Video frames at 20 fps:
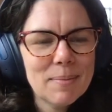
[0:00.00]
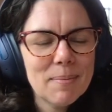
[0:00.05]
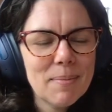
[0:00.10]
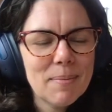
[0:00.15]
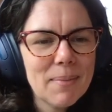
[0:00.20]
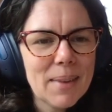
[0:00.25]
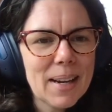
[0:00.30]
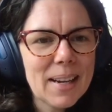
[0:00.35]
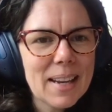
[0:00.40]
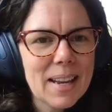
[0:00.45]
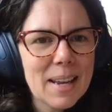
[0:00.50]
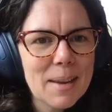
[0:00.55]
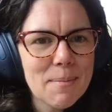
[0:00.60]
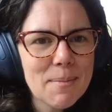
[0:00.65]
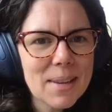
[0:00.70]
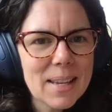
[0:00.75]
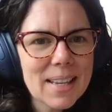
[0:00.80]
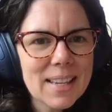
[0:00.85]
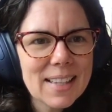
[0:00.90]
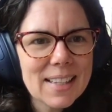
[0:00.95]
My name
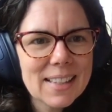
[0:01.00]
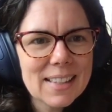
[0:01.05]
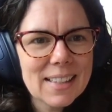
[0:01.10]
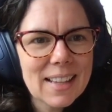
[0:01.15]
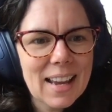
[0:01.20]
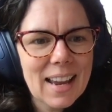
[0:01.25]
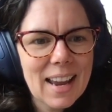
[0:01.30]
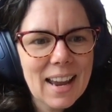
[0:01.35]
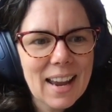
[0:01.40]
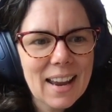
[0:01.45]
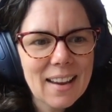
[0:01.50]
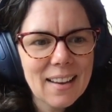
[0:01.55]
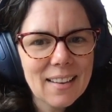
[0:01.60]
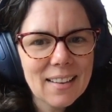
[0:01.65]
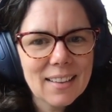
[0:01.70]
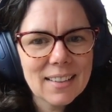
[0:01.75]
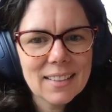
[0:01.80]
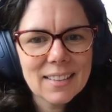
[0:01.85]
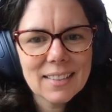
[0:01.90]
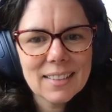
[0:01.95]
is
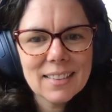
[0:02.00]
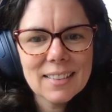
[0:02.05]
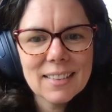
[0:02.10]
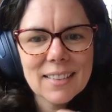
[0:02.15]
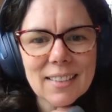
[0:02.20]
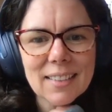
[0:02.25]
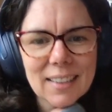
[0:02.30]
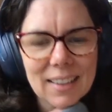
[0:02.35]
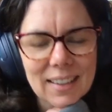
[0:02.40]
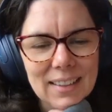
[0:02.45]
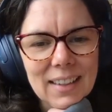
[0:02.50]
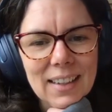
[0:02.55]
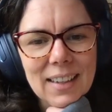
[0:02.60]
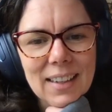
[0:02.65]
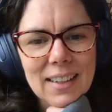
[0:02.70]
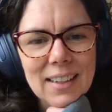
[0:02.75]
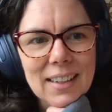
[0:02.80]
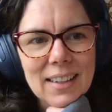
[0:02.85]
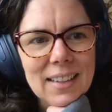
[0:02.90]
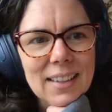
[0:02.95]
Anne.
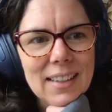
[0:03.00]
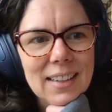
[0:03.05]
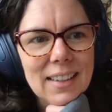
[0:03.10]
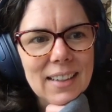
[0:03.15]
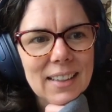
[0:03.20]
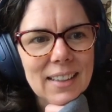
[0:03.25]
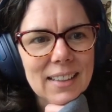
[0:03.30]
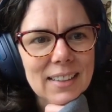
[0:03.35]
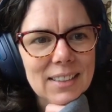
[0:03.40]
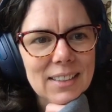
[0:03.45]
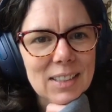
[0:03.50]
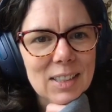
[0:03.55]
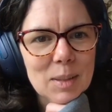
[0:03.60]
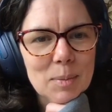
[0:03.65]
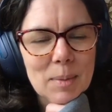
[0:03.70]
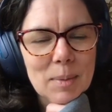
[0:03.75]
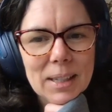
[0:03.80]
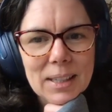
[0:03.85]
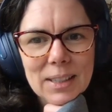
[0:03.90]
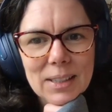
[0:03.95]
And just
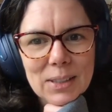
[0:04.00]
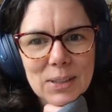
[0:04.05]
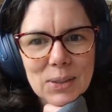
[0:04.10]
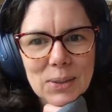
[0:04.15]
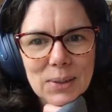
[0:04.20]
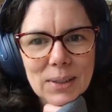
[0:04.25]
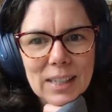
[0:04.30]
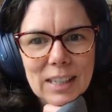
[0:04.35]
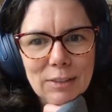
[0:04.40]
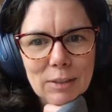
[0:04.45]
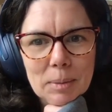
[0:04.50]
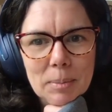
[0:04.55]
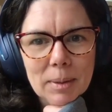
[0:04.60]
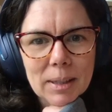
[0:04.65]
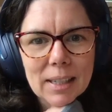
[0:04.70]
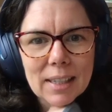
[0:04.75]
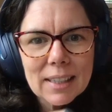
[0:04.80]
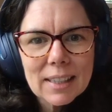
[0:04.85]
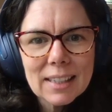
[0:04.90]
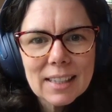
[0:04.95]
making sure
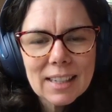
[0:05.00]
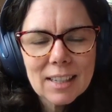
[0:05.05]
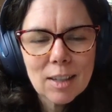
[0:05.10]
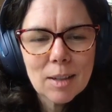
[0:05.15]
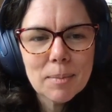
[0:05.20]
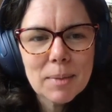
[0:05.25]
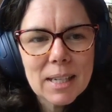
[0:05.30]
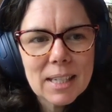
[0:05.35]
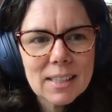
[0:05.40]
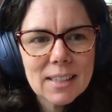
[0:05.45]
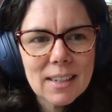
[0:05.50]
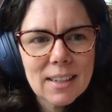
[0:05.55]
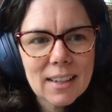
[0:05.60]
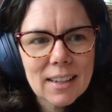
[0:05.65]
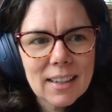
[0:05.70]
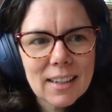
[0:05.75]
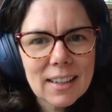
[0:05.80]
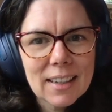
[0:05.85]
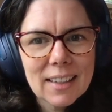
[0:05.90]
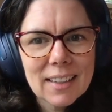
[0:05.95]
everybody can hear me
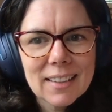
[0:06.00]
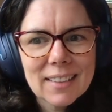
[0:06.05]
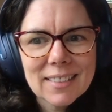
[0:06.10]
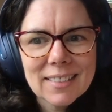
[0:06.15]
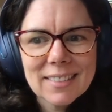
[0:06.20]
today.